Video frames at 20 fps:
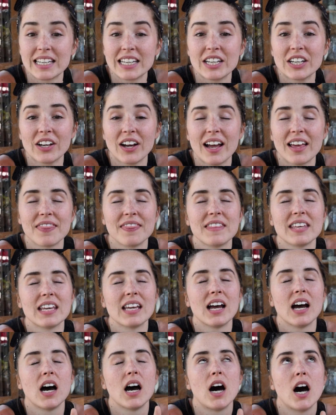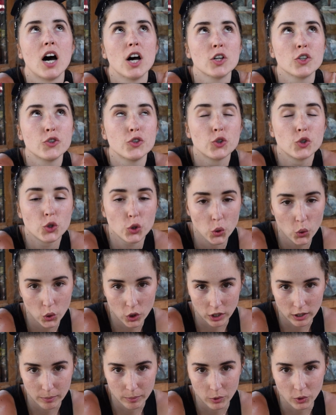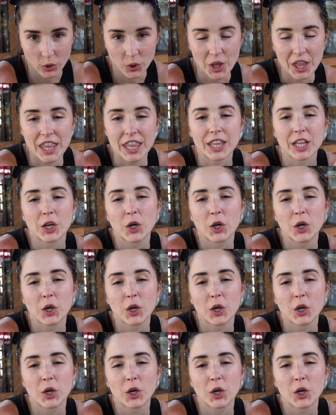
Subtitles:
here at the adorable, the